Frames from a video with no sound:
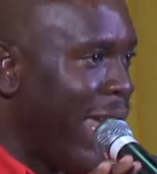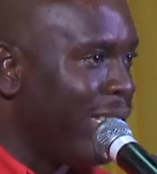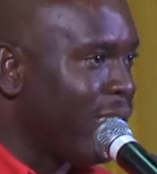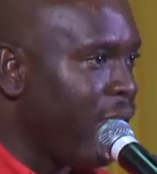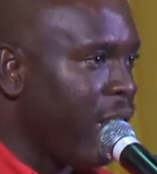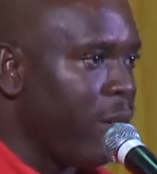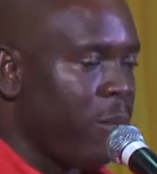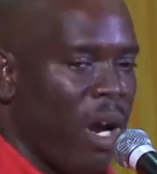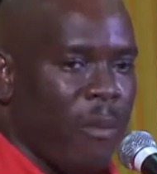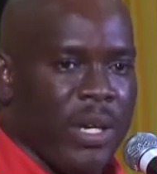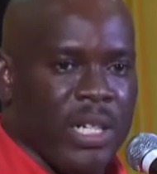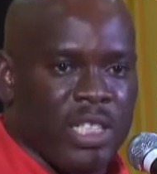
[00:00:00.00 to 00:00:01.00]
entire
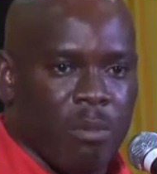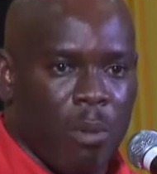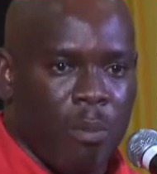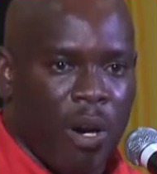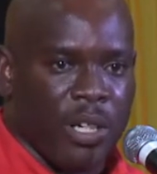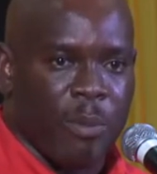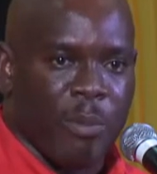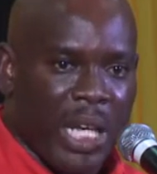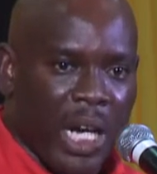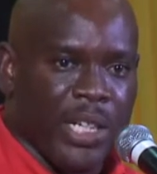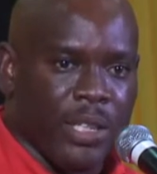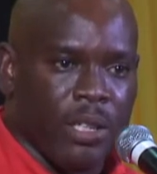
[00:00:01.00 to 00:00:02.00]
Barbados Labour Party
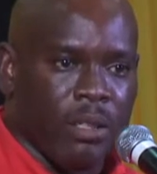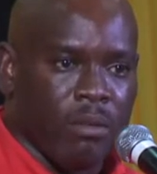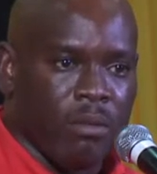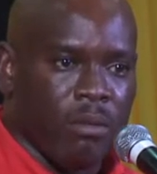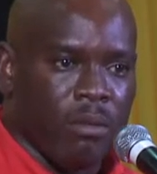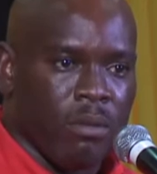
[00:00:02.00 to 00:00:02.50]
behind her,